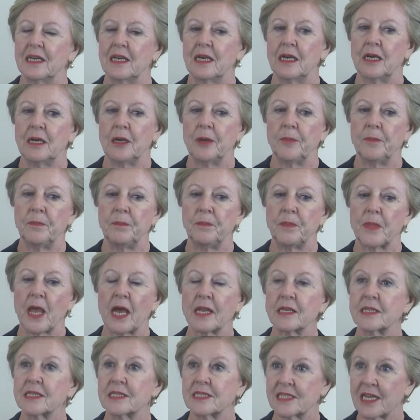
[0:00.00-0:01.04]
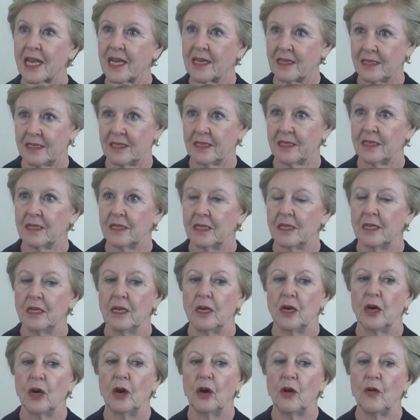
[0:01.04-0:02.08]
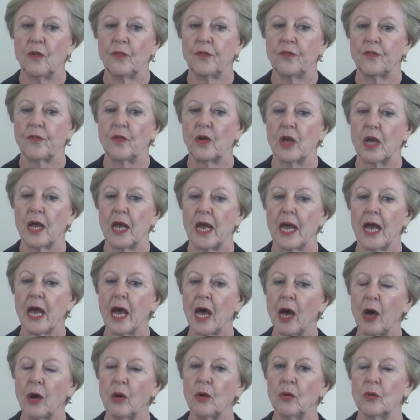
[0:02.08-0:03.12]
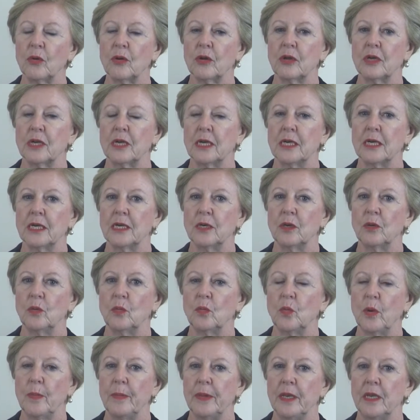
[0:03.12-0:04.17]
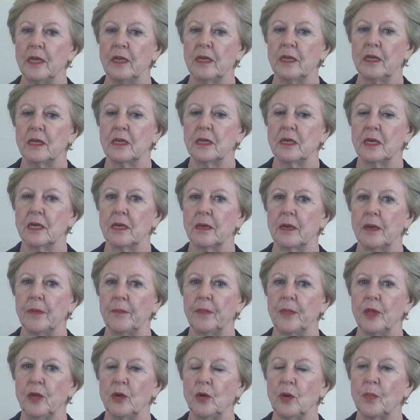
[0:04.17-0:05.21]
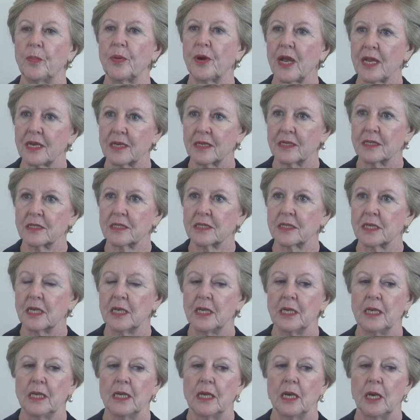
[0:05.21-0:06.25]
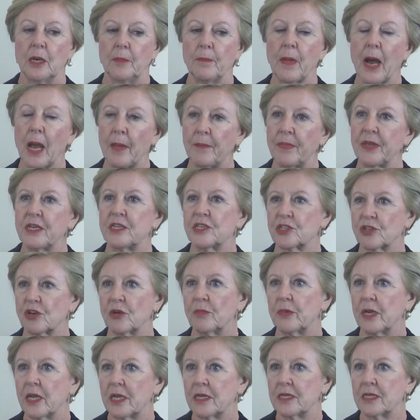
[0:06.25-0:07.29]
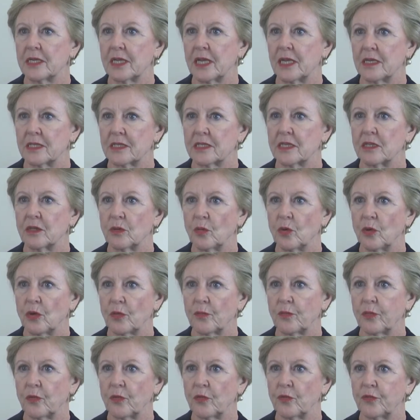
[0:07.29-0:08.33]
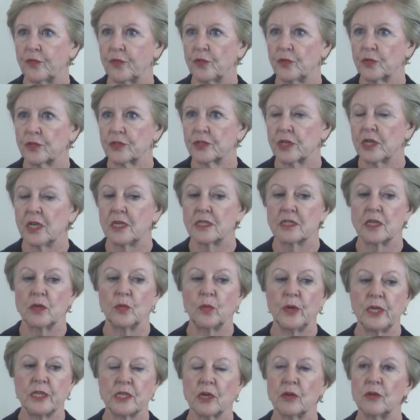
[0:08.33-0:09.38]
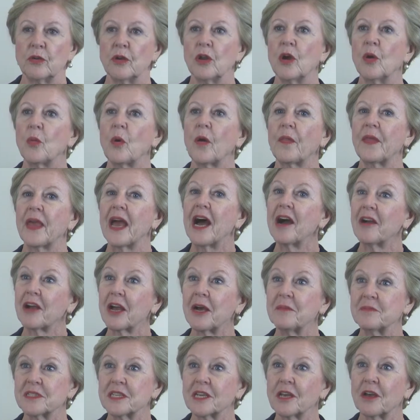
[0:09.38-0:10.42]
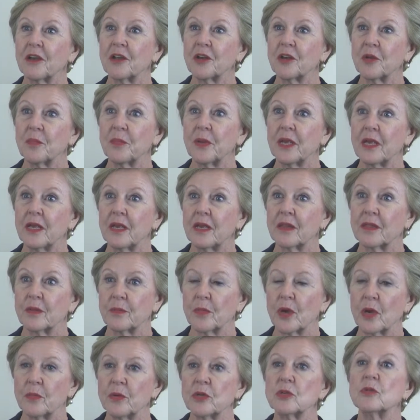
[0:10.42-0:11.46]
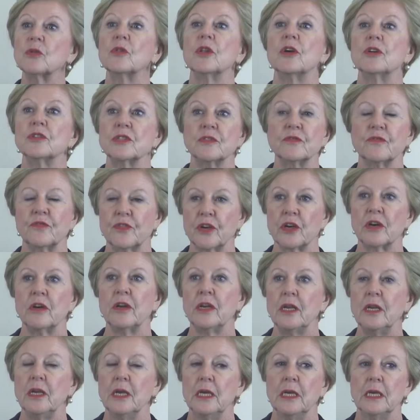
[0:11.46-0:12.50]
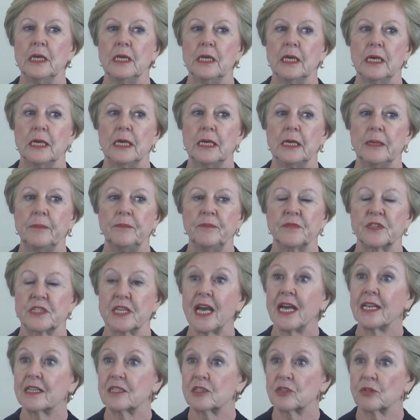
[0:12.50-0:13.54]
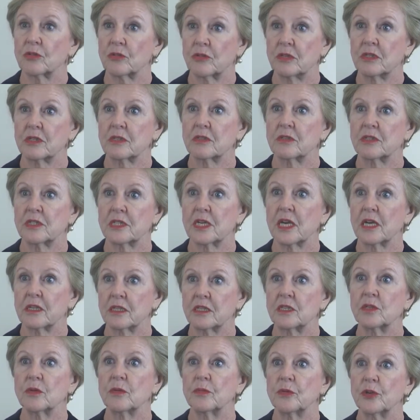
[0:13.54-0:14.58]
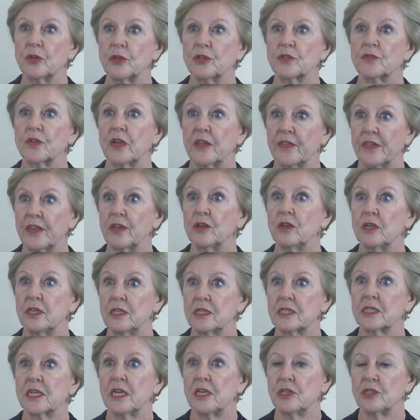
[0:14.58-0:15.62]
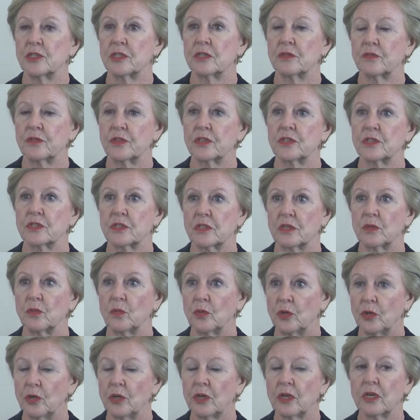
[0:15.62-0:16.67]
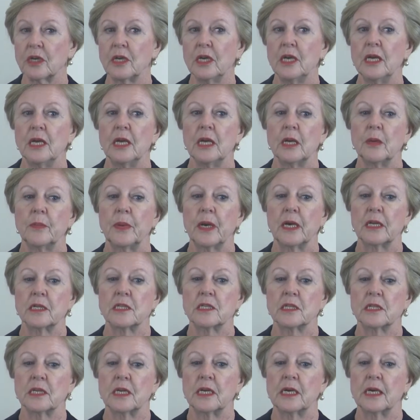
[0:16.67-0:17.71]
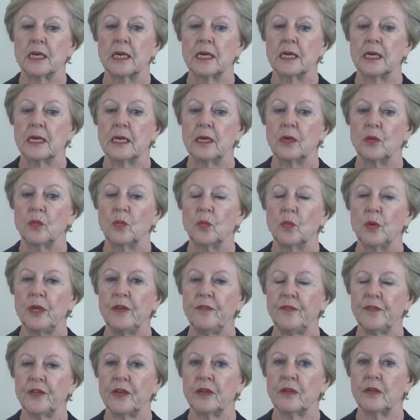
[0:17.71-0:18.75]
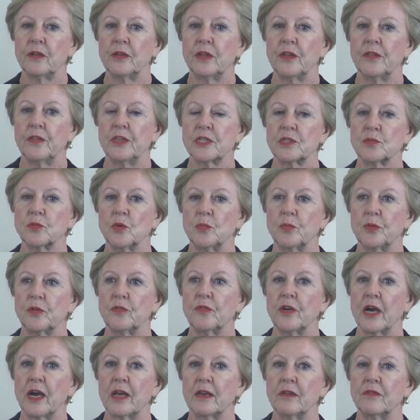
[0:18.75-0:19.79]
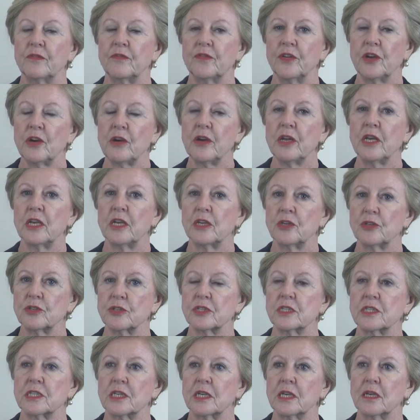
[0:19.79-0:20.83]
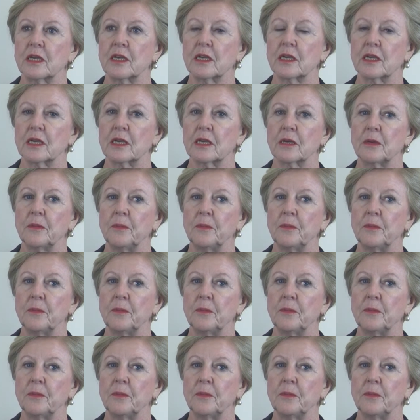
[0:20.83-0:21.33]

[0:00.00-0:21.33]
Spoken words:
understanding of how women who are pregnant might be discriminated against in the workforce. So we don't know what the outcomes are going to be at the moment, although some very sad stories are starting to emerge at the early stages of this work. But we feel that this will provide a very interesting,